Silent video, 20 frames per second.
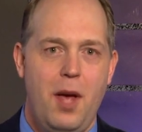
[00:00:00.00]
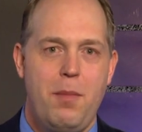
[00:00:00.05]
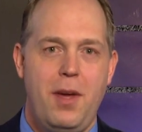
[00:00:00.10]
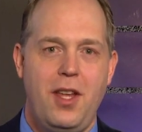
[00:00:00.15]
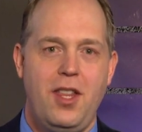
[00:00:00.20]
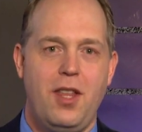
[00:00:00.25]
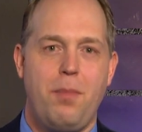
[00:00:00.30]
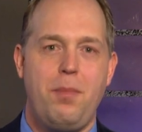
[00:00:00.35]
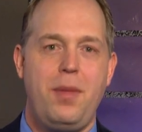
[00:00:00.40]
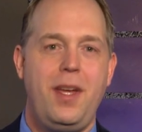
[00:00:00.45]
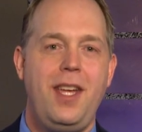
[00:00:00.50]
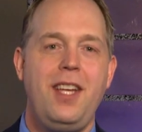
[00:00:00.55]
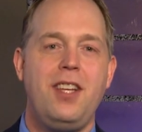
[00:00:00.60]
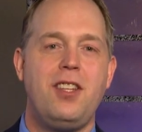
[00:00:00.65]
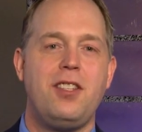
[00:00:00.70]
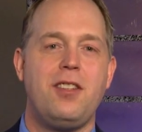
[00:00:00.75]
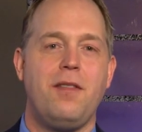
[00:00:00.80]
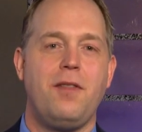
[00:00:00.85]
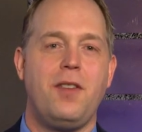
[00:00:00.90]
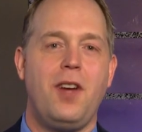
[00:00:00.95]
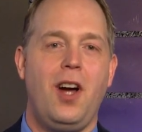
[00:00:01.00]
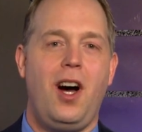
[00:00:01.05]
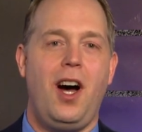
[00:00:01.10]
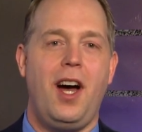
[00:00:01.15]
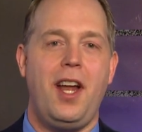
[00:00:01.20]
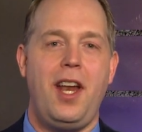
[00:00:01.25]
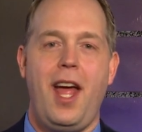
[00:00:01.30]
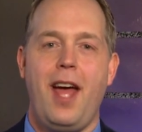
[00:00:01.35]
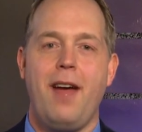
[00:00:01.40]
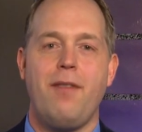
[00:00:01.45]
May the peace of
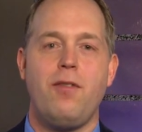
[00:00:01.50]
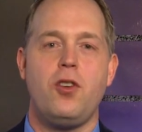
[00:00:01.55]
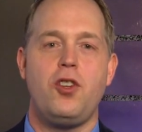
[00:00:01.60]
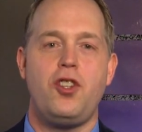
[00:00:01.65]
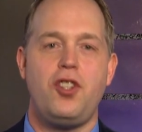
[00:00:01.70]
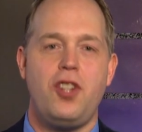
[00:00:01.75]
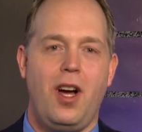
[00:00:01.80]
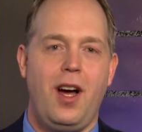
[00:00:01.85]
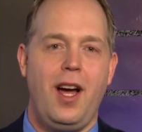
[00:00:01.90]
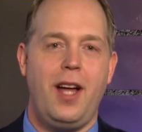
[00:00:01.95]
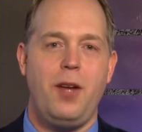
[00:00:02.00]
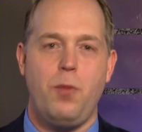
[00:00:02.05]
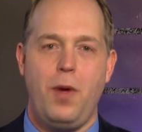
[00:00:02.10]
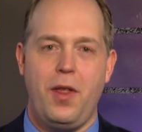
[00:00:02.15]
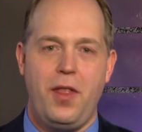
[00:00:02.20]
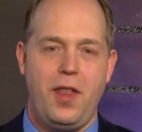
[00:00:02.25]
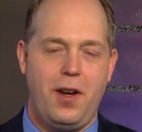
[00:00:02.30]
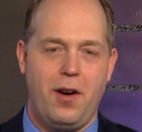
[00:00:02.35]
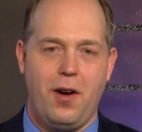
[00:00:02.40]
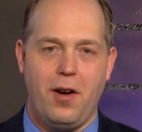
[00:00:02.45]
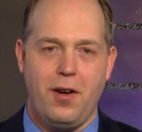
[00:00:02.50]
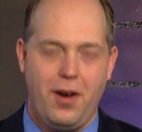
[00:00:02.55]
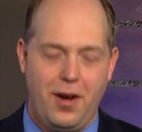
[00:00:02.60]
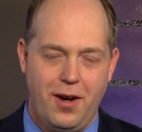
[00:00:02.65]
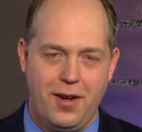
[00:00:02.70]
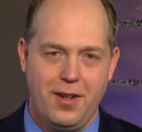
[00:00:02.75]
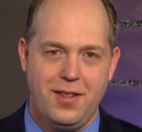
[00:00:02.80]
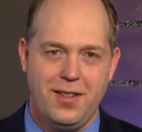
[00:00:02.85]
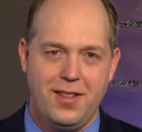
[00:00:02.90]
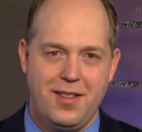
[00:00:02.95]
God ever shine within our
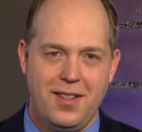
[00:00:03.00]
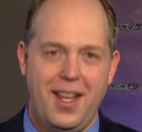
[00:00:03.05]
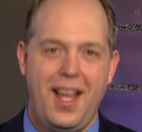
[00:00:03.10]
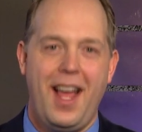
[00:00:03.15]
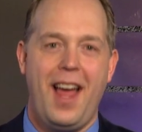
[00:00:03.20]
hearts.